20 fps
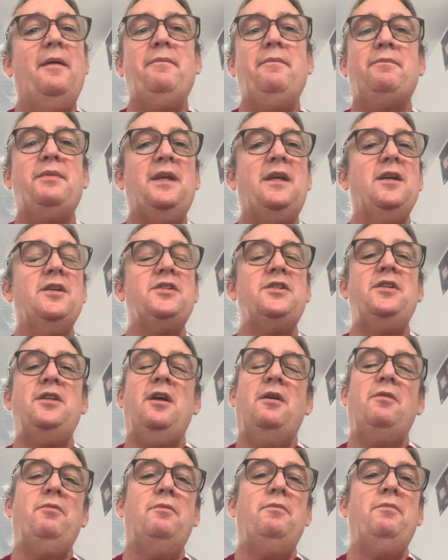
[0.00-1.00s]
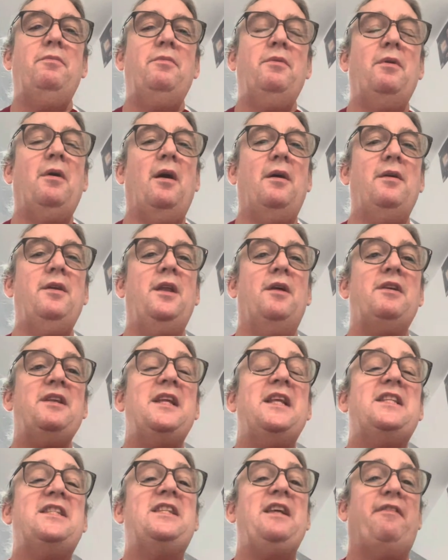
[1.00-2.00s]
Because you know
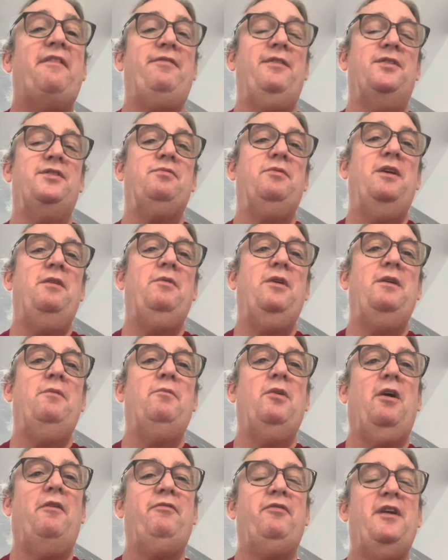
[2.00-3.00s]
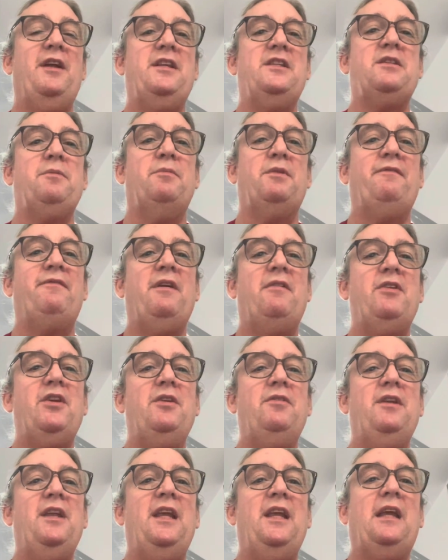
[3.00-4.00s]
it's different. We're offering something very
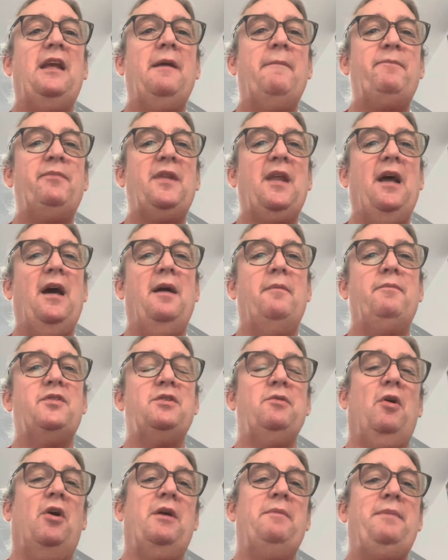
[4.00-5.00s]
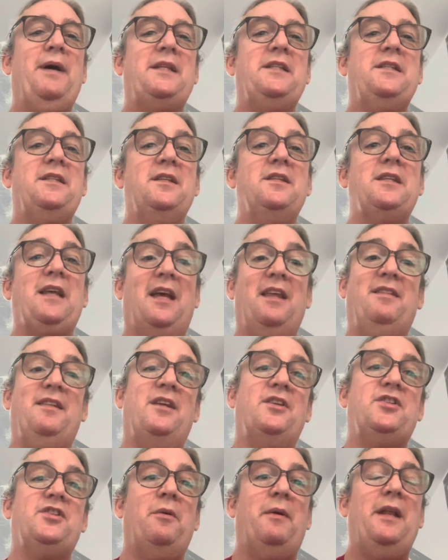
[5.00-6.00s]
unique to our competitors. I
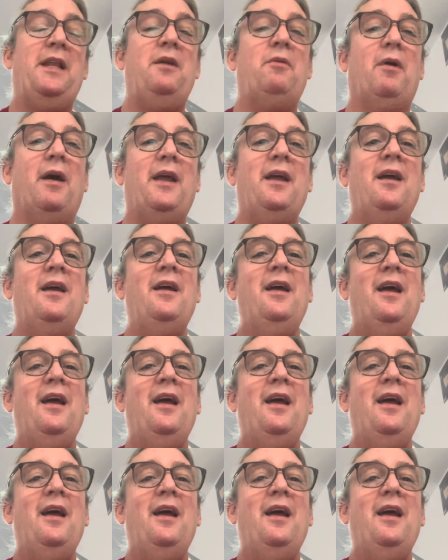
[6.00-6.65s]
think so anyway.